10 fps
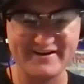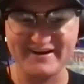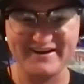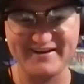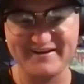And
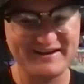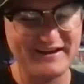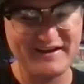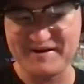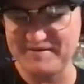
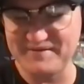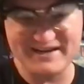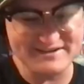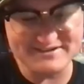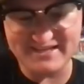um,
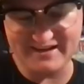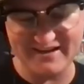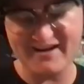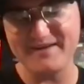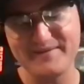I was like,
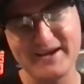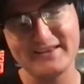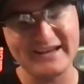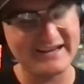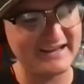oh, man,
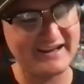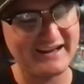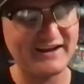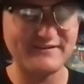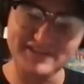like,
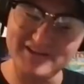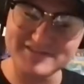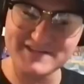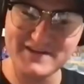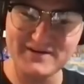I, I would love
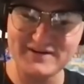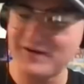to go.